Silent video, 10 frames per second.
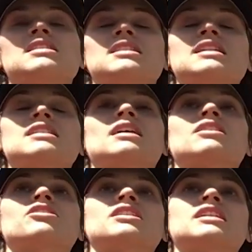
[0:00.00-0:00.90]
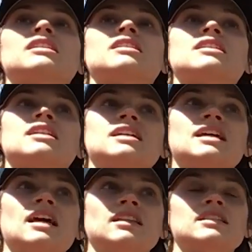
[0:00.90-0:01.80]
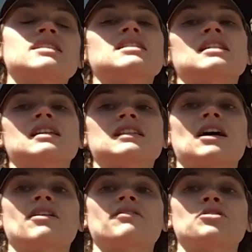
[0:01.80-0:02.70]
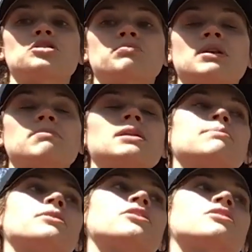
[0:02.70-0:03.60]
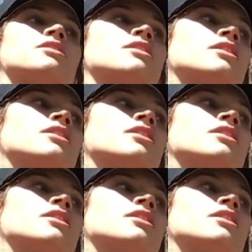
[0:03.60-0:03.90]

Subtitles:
sit underneath and listen to the sound of those spring peepers,